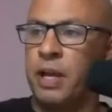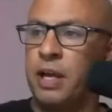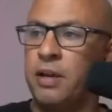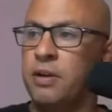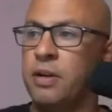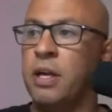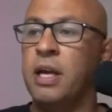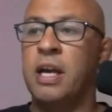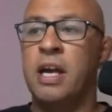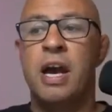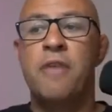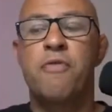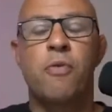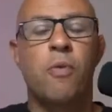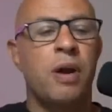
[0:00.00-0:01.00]
And
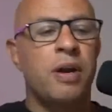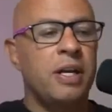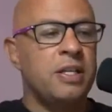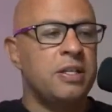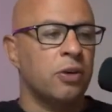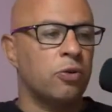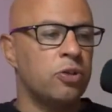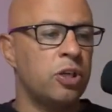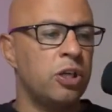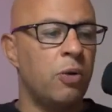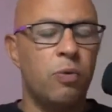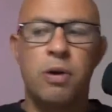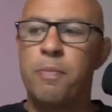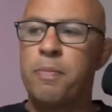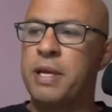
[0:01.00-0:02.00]
everyone needs it because you
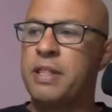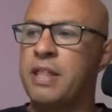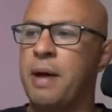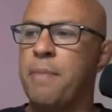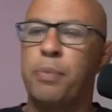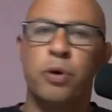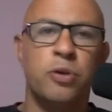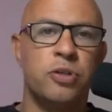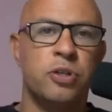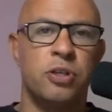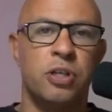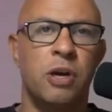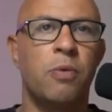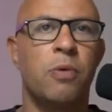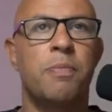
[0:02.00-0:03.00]
don't want to be that
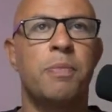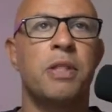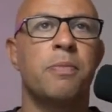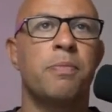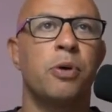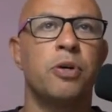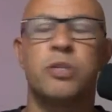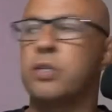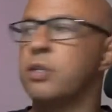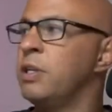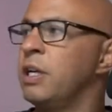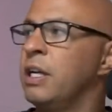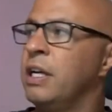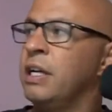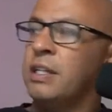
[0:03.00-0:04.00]
person. You don't want to be the
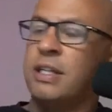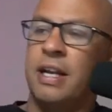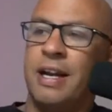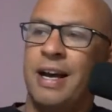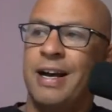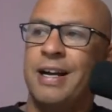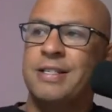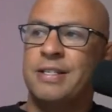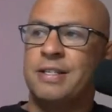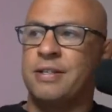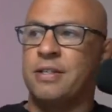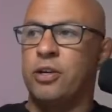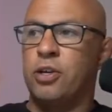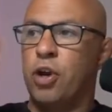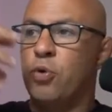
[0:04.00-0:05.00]
person that
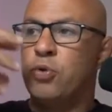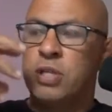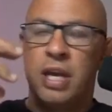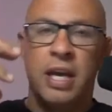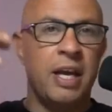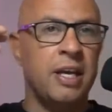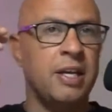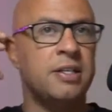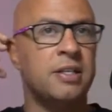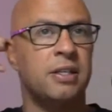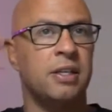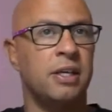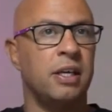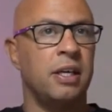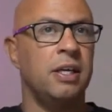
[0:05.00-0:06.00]
has the nose hairs
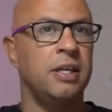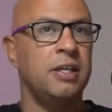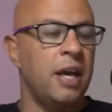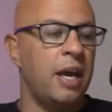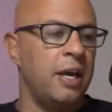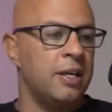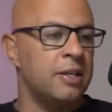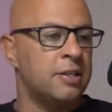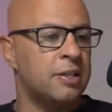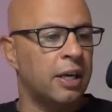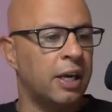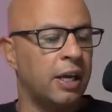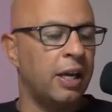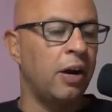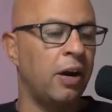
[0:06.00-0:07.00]
and the ear hairs
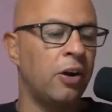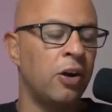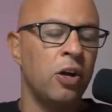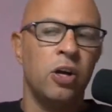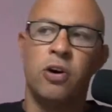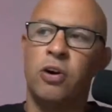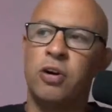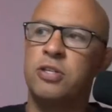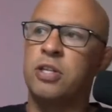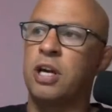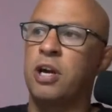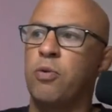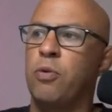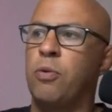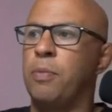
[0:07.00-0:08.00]
sticking out.
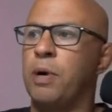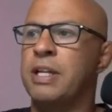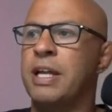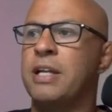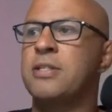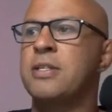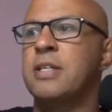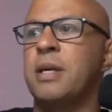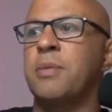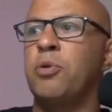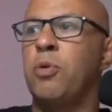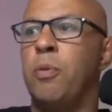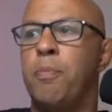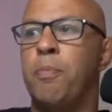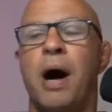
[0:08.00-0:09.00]
My dad used to
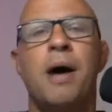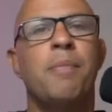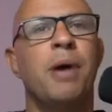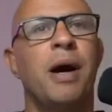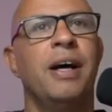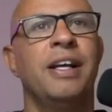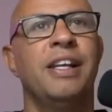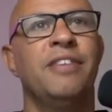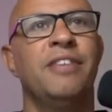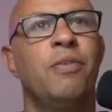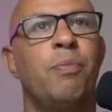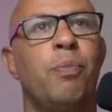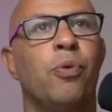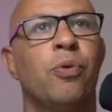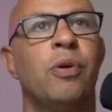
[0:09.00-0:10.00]
take me to a barber in
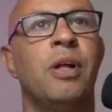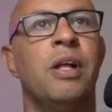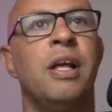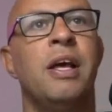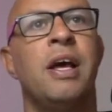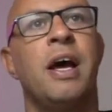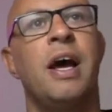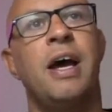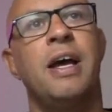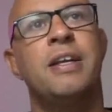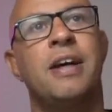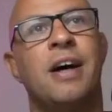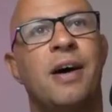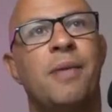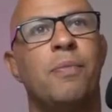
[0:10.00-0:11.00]
Liverpool,
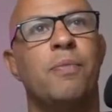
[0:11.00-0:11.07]
and